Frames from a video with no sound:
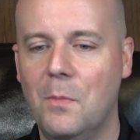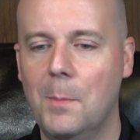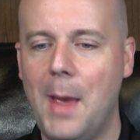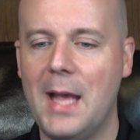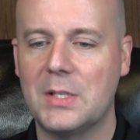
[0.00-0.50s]

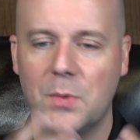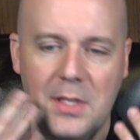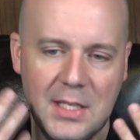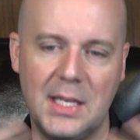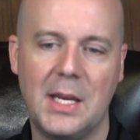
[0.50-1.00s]
masks with
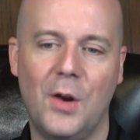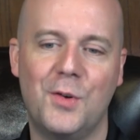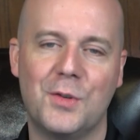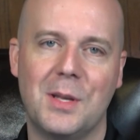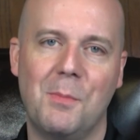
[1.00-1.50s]
Disney
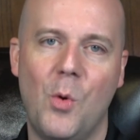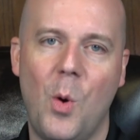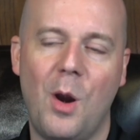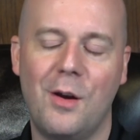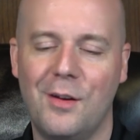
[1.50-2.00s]
characters and
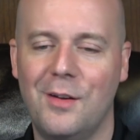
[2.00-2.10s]
more.